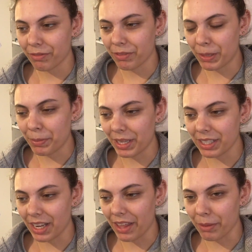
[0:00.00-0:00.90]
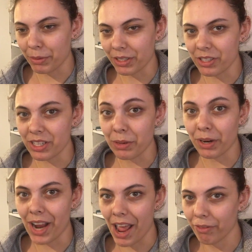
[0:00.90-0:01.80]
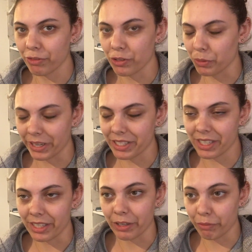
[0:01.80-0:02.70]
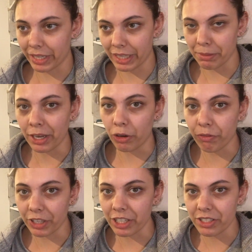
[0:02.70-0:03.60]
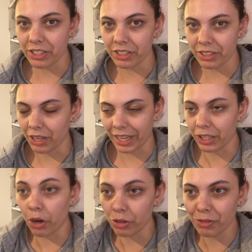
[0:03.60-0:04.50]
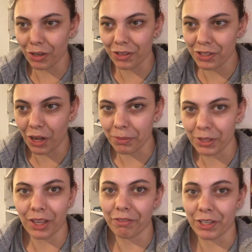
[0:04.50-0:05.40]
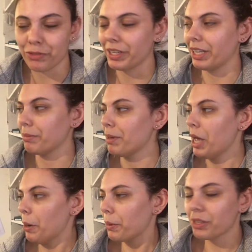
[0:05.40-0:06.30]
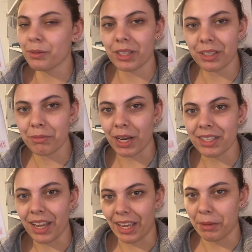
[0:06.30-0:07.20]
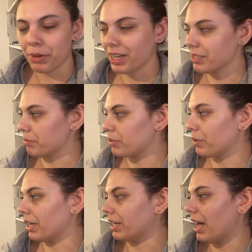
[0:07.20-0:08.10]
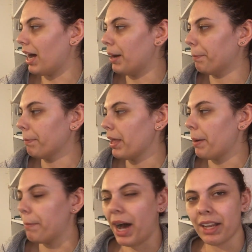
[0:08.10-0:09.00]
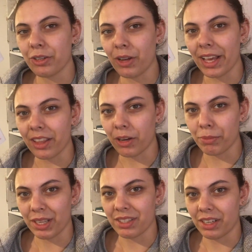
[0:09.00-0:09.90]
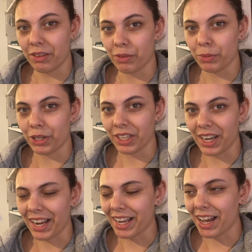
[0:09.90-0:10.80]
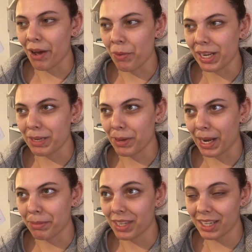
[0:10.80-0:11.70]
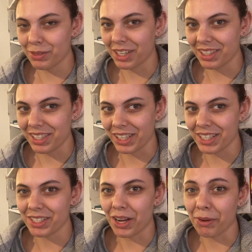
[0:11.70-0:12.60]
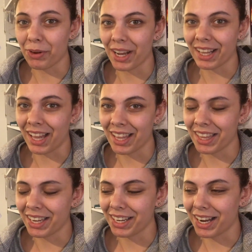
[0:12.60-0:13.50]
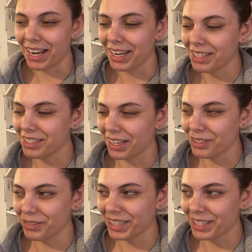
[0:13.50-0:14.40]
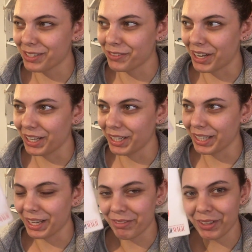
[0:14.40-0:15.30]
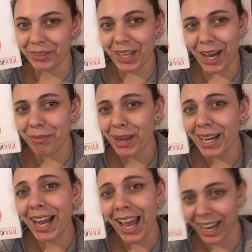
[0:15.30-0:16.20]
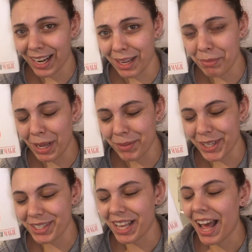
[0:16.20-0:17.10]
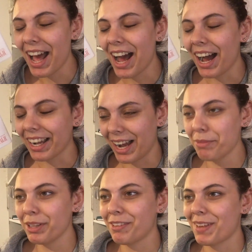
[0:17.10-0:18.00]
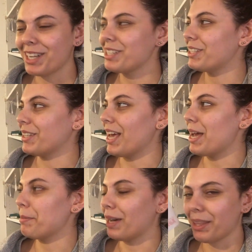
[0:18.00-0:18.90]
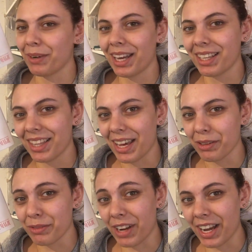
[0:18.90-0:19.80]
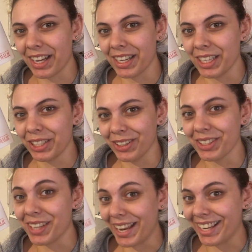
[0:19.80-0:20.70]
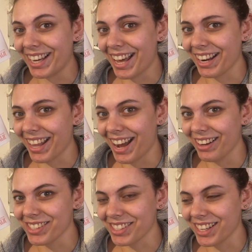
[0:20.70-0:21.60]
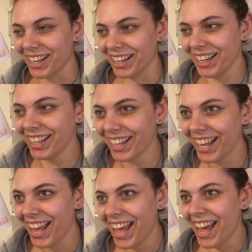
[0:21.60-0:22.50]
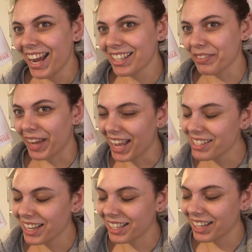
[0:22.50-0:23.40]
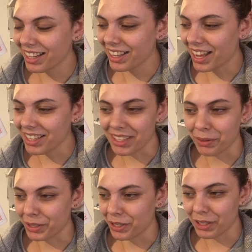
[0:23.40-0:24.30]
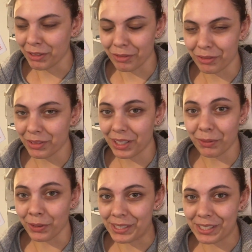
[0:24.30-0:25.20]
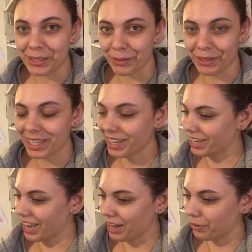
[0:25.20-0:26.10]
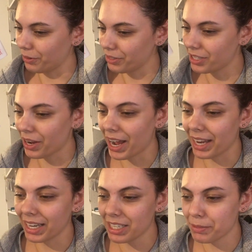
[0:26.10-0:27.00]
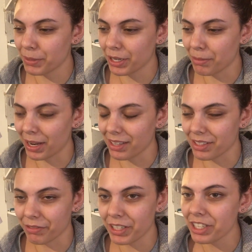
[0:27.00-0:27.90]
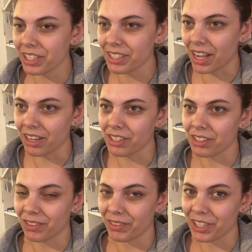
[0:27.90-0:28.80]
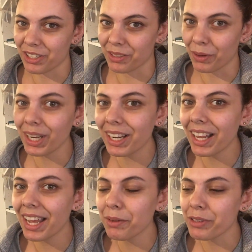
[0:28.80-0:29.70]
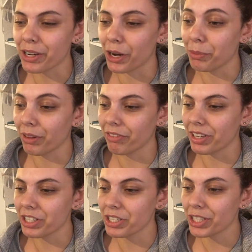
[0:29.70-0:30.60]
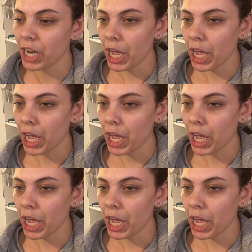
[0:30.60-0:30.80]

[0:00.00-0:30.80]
compared to like other books this year where I have just wanted to sit there and read them and not finish, like not stop till I finish reading them. Whereas this one I didn't mind taking breaks in between, but I do like the complexity of the world and I can't wait to pick up the next one in the series, so I'm quite glad that I decided to read this finally, even though it was hardback. I hate hardback books. I can't believe I managed to do that, but the way I did that was via not taking it out of the house, because if I had taken it out of the house I would not have wanted to read it at all. So next book on my list to finish is Alice's Adventures in Wonderland, which I'll hopefully finish